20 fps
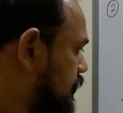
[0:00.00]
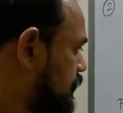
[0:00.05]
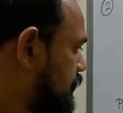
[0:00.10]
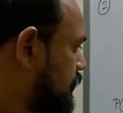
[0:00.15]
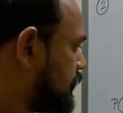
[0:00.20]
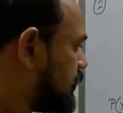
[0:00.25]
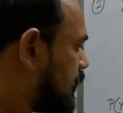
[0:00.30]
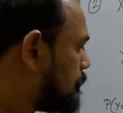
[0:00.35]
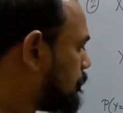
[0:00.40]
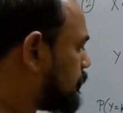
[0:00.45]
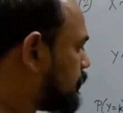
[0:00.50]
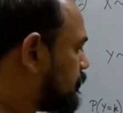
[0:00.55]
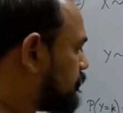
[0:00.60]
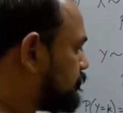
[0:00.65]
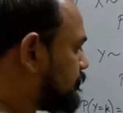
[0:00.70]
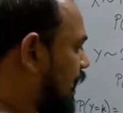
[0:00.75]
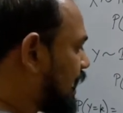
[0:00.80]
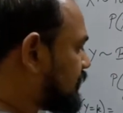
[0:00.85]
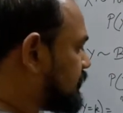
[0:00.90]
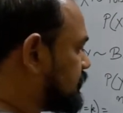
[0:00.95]
The number
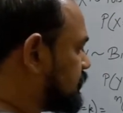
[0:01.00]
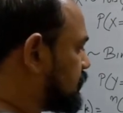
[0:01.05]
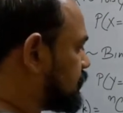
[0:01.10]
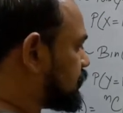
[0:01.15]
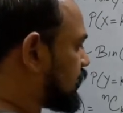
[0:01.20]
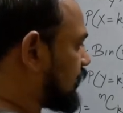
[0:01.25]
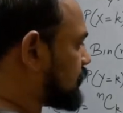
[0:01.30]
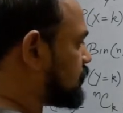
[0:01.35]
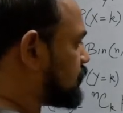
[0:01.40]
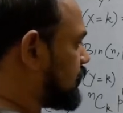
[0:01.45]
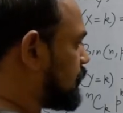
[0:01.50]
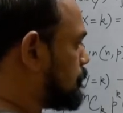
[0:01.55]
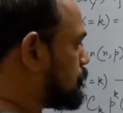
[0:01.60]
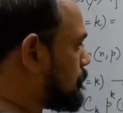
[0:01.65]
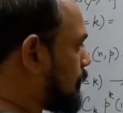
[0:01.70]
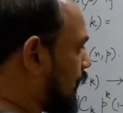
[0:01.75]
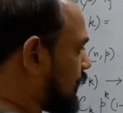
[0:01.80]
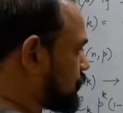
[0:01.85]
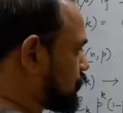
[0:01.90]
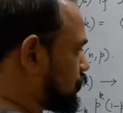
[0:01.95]
of factors actually
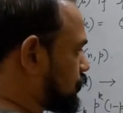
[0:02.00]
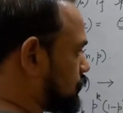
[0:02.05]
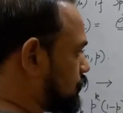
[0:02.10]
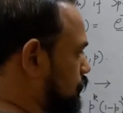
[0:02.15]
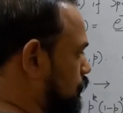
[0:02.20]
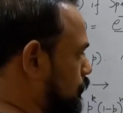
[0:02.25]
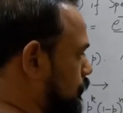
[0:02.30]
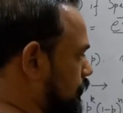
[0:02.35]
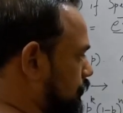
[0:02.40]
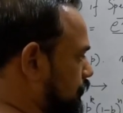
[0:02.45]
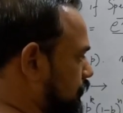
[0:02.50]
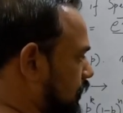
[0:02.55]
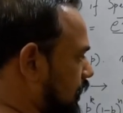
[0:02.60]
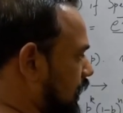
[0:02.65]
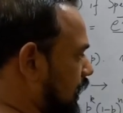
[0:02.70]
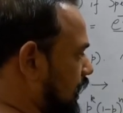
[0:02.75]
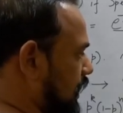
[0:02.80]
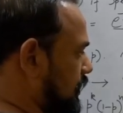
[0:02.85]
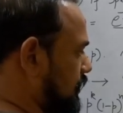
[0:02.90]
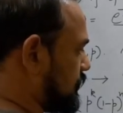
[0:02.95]
match with
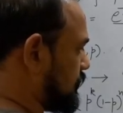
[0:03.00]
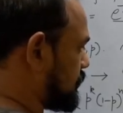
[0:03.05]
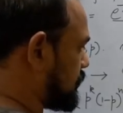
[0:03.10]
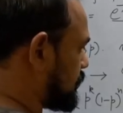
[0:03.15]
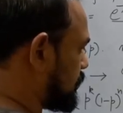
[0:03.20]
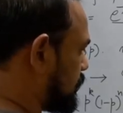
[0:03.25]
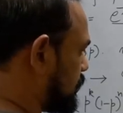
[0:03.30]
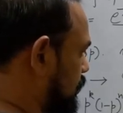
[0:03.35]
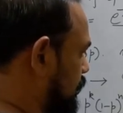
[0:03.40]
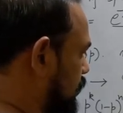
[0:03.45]
k here.